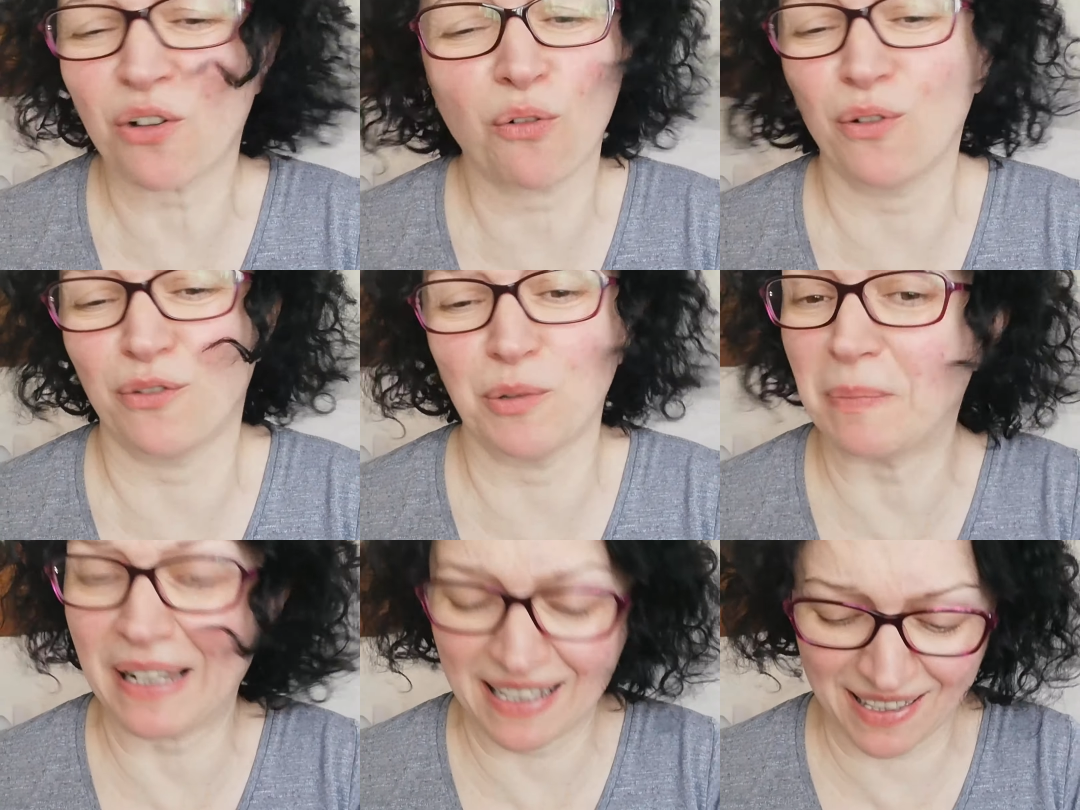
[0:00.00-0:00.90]
all over the
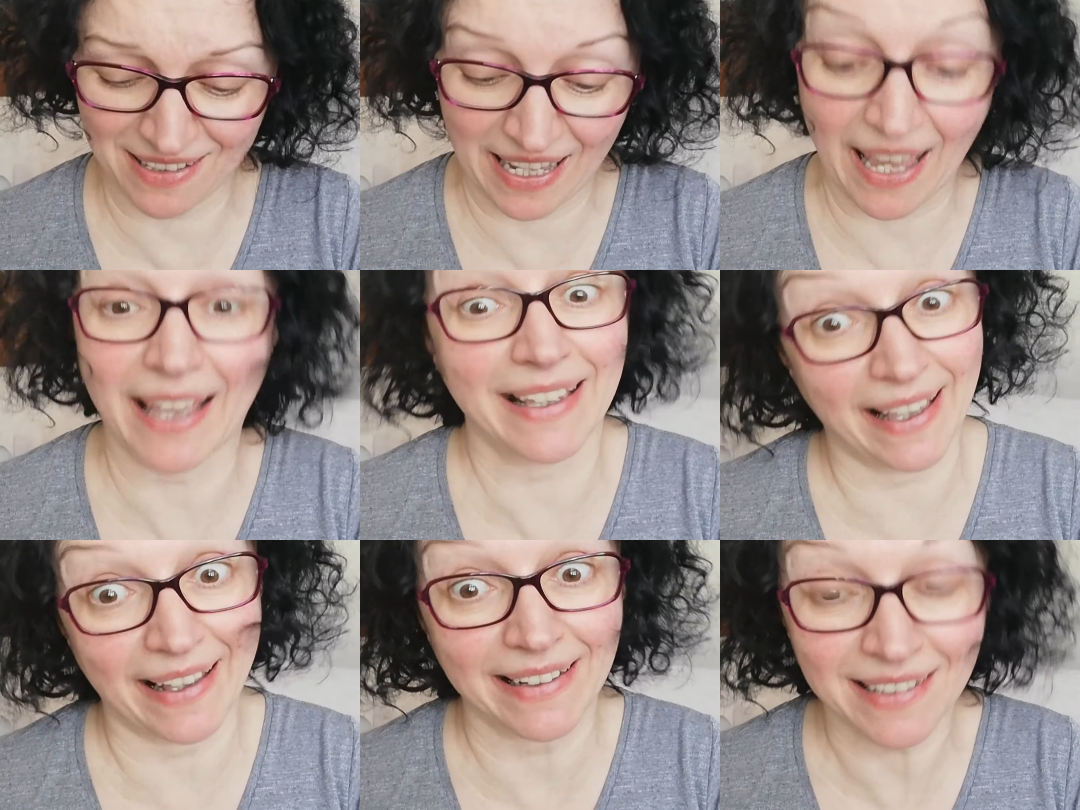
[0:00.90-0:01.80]
place today
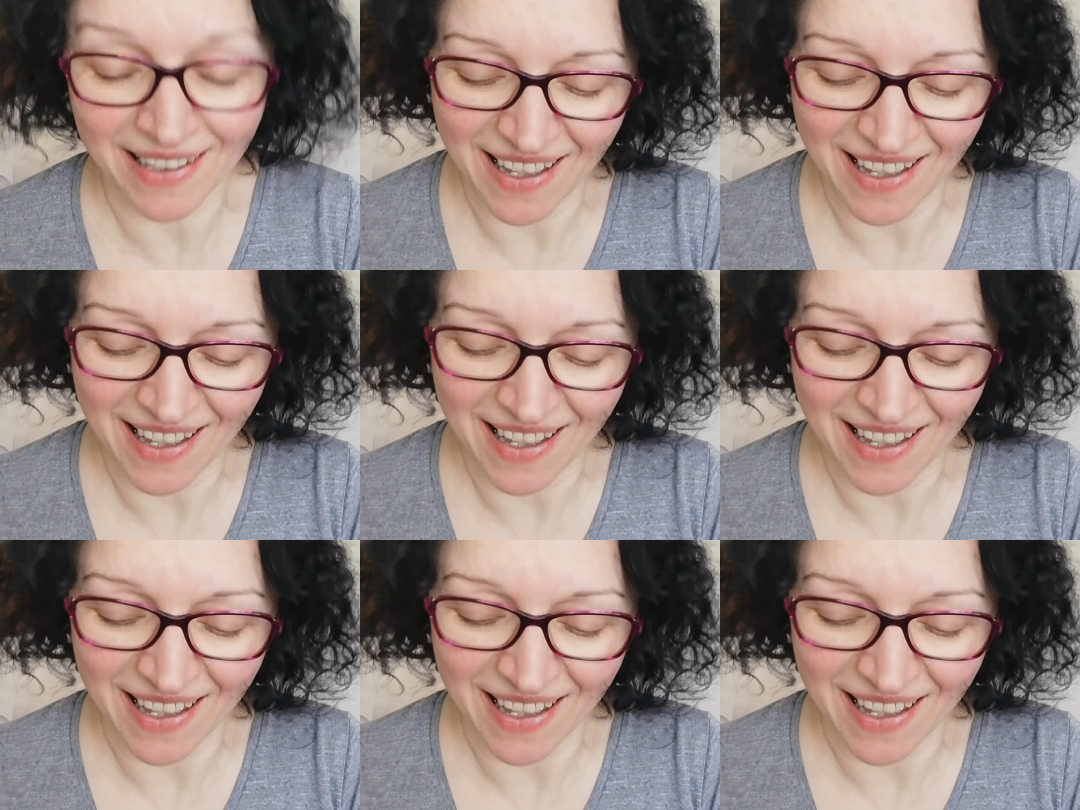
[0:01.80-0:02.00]
again.